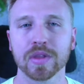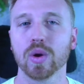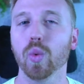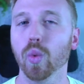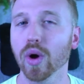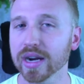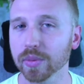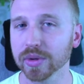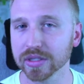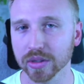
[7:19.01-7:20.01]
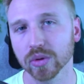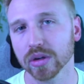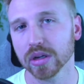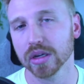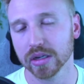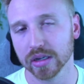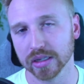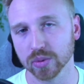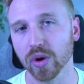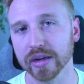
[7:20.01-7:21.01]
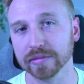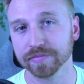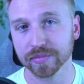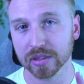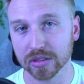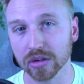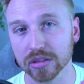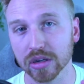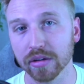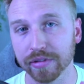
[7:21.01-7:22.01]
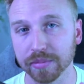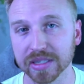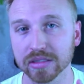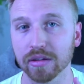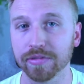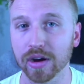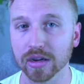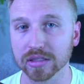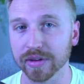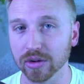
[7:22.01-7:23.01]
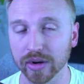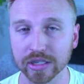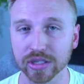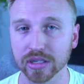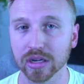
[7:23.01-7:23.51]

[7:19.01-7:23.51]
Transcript: What I would do is, one, search Famous Fox Federation,